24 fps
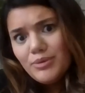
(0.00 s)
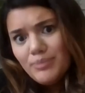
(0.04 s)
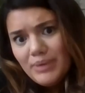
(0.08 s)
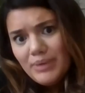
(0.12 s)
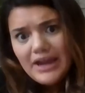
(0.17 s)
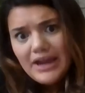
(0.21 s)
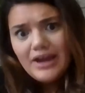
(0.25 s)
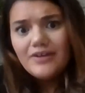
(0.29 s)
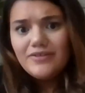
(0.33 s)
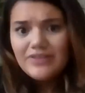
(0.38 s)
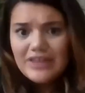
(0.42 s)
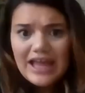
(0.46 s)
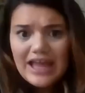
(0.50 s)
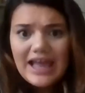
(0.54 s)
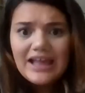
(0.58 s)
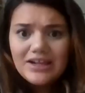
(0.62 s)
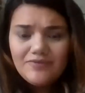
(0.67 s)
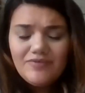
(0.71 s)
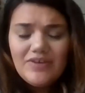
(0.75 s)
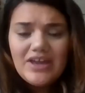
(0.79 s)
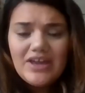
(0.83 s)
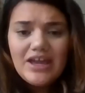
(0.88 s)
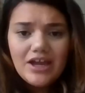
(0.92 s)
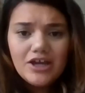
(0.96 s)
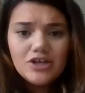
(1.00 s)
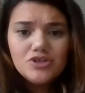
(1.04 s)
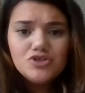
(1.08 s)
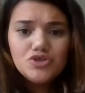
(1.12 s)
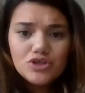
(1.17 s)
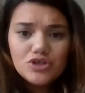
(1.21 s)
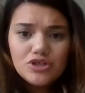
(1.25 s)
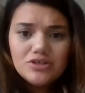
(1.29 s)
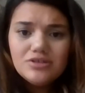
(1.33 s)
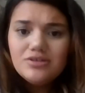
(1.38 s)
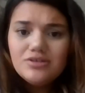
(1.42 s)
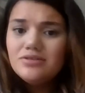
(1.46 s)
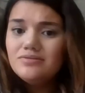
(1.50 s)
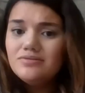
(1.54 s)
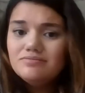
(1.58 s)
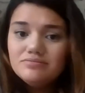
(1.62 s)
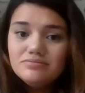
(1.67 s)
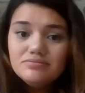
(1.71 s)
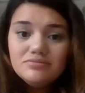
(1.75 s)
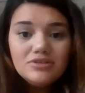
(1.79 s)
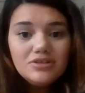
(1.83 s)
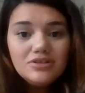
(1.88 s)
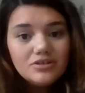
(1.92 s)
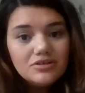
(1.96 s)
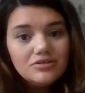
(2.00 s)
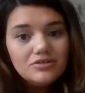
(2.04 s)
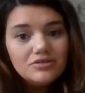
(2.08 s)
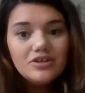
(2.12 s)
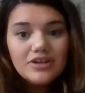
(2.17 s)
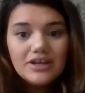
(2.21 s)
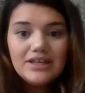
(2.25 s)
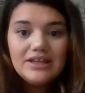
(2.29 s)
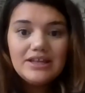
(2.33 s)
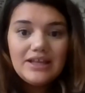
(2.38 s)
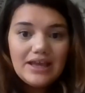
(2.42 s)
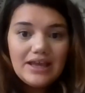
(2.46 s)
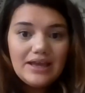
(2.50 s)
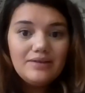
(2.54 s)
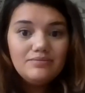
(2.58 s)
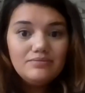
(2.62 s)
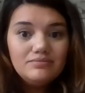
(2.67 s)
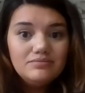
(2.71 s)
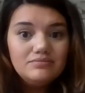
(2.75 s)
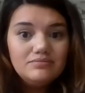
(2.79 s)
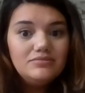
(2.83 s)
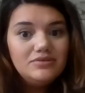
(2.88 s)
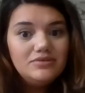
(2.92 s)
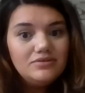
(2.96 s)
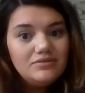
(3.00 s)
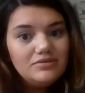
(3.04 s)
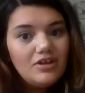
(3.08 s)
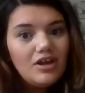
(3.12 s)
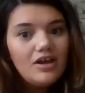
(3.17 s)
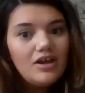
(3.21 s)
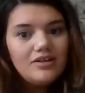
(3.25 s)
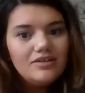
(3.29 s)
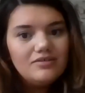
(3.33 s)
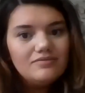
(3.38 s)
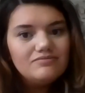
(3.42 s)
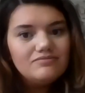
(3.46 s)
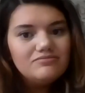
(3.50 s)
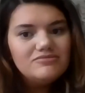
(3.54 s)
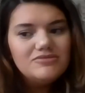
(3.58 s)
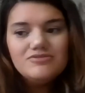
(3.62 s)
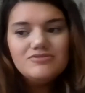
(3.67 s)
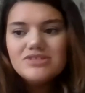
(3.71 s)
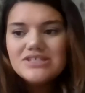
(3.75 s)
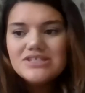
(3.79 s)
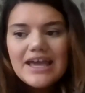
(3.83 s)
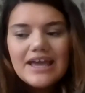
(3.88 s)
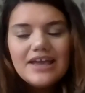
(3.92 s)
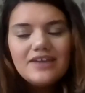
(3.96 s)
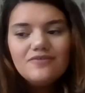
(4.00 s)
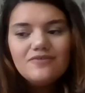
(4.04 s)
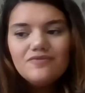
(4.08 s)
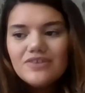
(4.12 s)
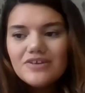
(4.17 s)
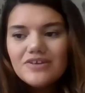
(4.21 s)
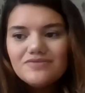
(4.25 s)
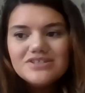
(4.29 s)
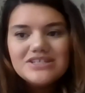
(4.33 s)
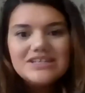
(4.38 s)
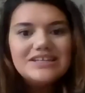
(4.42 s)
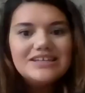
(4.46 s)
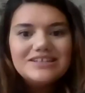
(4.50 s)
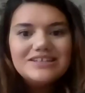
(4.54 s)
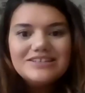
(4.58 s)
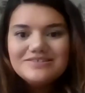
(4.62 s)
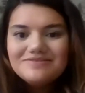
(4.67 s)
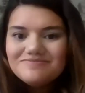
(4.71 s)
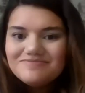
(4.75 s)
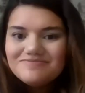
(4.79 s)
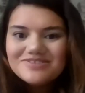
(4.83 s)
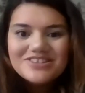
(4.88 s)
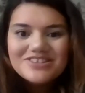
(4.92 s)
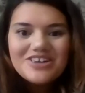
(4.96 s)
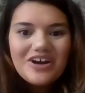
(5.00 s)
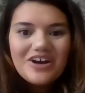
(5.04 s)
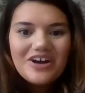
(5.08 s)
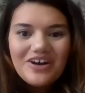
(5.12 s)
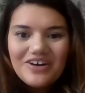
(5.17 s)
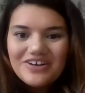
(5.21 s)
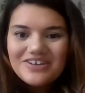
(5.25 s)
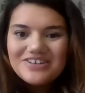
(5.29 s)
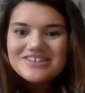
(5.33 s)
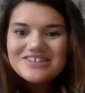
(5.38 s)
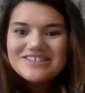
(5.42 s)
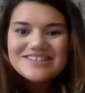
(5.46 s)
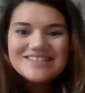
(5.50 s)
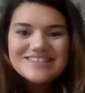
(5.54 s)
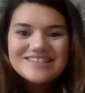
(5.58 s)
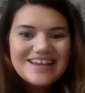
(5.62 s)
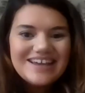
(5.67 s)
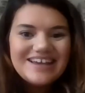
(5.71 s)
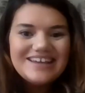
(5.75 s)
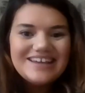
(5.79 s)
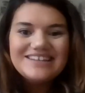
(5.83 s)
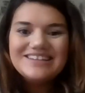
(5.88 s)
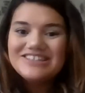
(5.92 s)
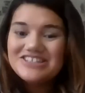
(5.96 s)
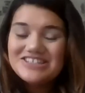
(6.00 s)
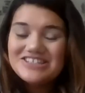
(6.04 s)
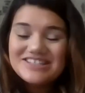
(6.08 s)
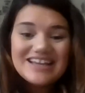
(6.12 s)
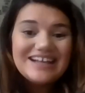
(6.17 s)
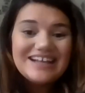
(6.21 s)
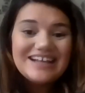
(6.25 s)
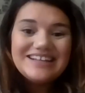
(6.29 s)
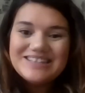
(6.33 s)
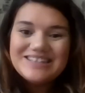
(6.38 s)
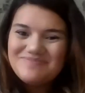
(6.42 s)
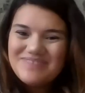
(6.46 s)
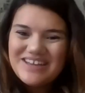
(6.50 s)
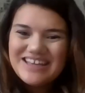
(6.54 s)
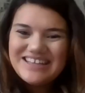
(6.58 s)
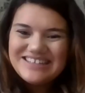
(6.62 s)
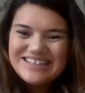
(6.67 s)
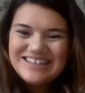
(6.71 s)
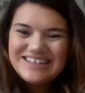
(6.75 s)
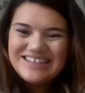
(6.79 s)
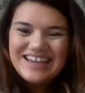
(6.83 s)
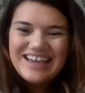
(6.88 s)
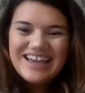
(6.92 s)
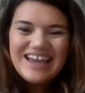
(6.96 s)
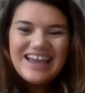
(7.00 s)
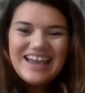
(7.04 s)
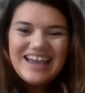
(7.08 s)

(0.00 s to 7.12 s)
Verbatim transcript: prepared that out of 800, you're looking at not 10, 15 calls, uh, just kind of depending.